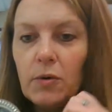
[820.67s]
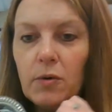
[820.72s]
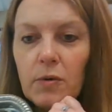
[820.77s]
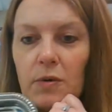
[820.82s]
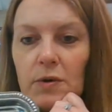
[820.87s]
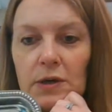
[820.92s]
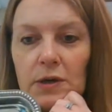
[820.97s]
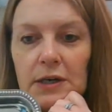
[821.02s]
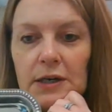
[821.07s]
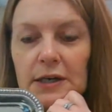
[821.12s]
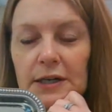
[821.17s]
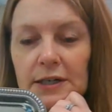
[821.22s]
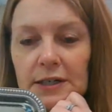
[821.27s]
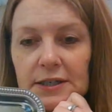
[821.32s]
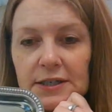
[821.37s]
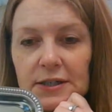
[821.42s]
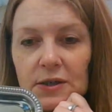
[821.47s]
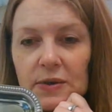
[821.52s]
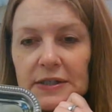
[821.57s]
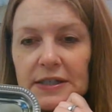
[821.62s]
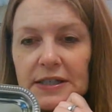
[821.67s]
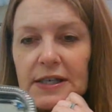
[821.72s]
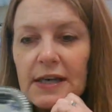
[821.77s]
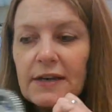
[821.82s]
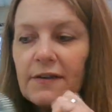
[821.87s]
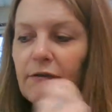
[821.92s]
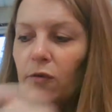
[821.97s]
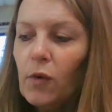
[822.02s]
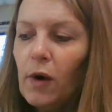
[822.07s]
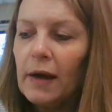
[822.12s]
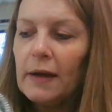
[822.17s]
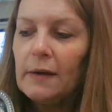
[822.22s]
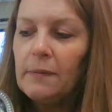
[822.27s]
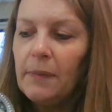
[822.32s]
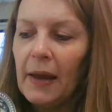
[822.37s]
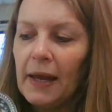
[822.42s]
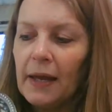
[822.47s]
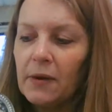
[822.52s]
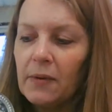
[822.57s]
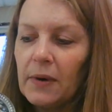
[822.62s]
Ooh, so instead of one
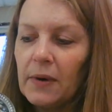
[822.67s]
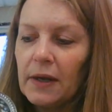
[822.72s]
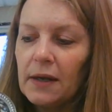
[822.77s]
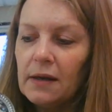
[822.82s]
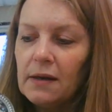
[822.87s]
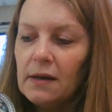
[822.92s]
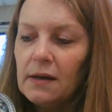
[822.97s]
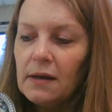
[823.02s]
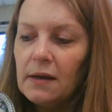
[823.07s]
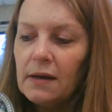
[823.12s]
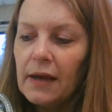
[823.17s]
penguin